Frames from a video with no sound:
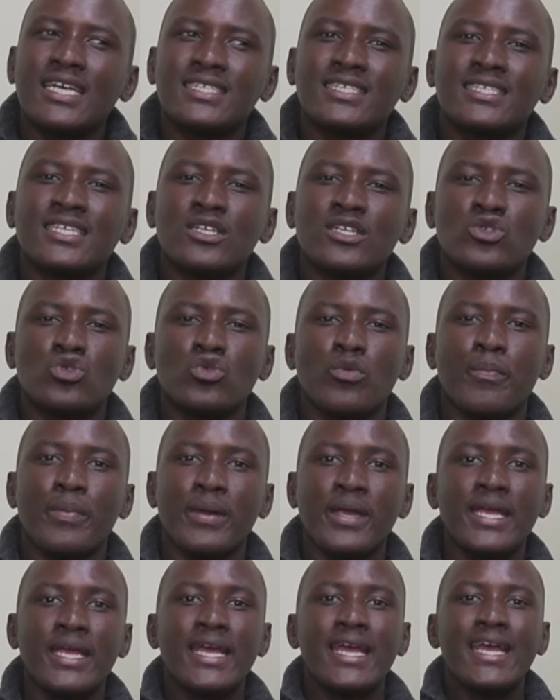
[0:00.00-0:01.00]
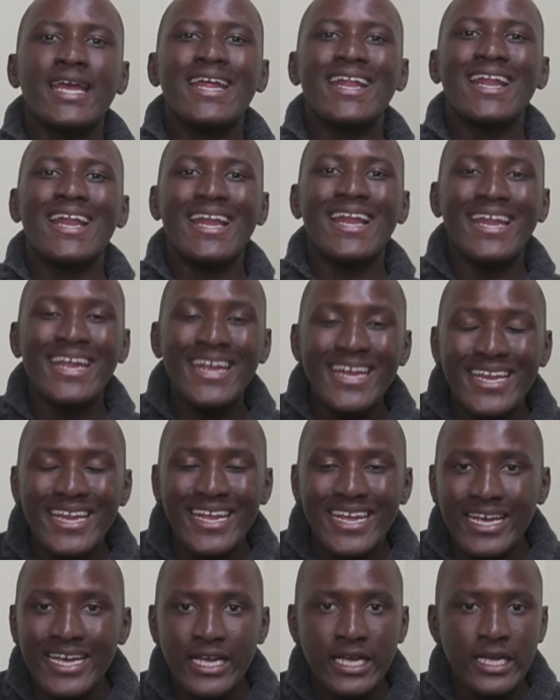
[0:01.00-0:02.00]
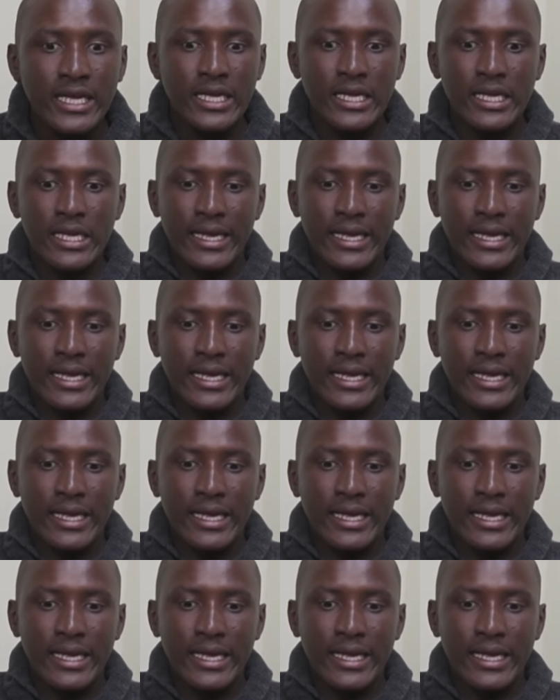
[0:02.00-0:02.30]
are said to be leading